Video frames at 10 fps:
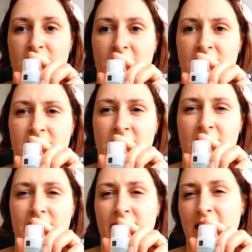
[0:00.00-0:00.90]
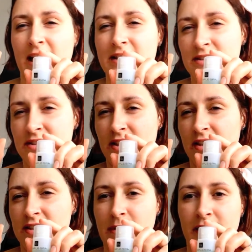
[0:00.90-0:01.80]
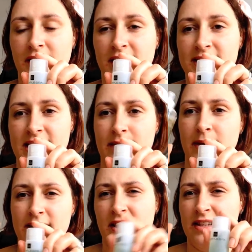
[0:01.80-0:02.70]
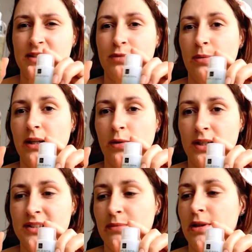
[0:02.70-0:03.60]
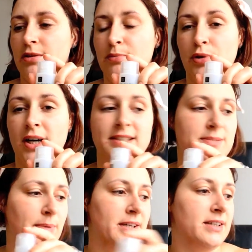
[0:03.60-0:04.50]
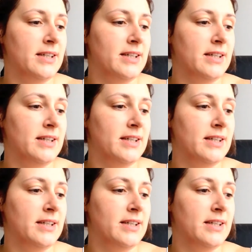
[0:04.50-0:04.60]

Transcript: I think the cleanser is about £19. I think this is probably quite similar in price, but